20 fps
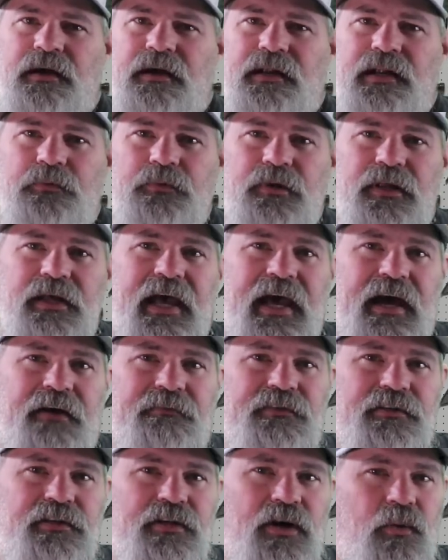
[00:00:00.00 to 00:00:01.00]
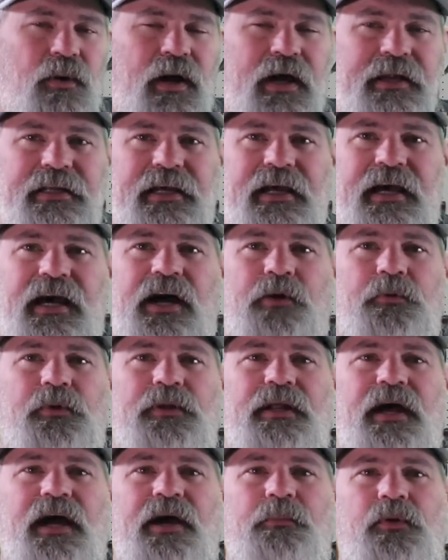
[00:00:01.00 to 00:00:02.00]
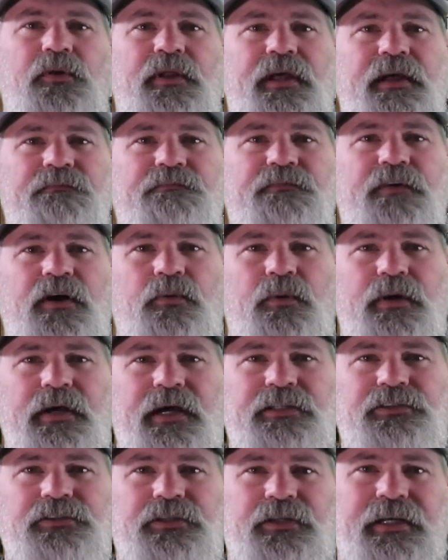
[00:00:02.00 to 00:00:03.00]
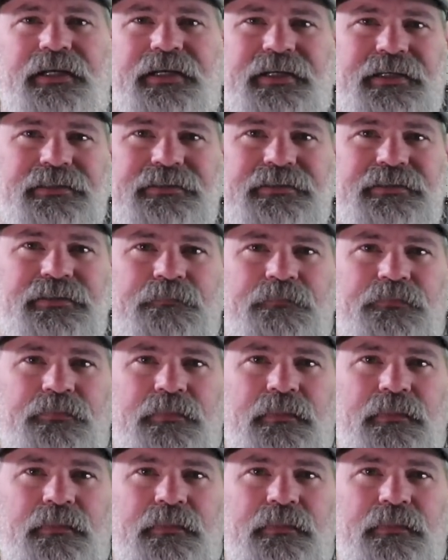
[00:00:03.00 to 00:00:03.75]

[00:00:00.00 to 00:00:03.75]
and I really have no idea how reliable the info actually is.